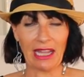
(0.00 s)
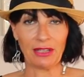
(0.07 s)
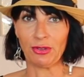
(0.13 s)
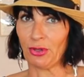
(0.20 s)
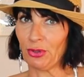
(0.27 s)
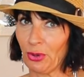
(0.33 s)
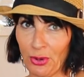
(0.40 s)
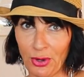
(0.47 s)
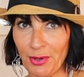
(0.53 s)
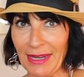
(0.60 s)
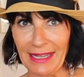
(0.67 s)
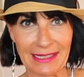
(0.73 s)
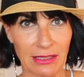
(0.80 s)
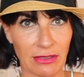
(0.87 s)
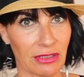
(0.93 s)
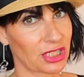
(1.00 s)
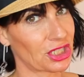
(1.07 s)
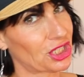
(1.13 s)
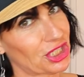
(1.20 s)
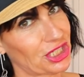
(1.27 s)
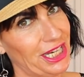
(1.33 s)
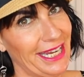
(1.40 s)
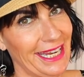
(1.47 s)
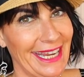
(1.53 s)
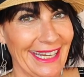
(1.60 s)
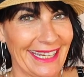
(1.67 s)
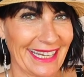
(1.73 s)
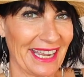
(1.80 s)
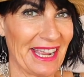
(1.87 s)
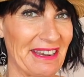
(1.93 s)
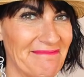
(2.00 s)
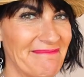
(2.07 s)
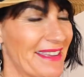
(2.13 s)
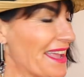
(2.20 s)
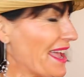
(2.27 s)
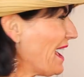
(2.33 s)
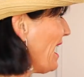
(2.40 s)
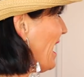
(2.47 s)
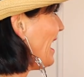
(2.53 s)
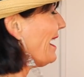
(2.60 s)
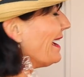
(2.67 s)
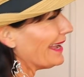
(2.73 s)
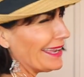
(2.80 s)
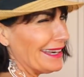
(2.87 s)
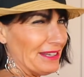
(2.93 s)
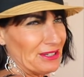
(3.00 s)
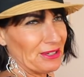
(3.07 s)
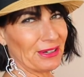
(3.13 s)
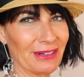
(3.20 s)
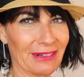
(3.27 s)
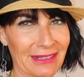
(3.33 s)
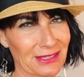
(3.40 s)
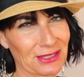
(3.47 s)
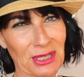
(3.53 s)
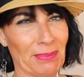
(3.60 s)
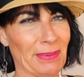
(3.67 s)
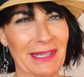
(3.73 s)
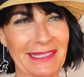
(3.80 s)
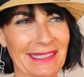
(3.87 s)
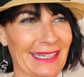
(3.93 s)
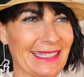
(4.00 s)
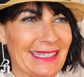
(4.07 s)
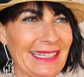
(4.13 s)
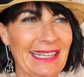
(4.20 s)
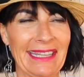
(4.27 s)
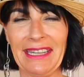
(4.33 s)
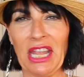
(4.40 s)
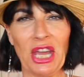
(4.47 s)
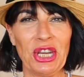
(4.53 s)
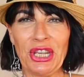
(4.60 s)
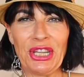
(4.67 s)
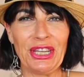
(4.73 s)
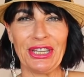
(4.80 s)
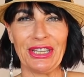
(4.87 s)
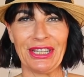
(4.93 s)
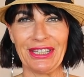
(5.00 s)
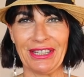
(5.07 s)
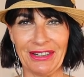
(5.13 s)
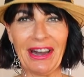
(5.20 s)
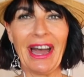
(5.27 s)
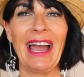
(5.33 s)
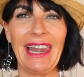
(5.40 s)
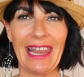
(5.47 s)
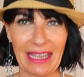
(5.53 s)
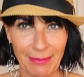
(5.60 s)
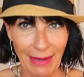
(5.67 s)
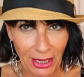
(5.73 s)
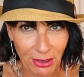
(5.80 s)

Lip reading: I don't always look chic and you know, super sexy. No. I like my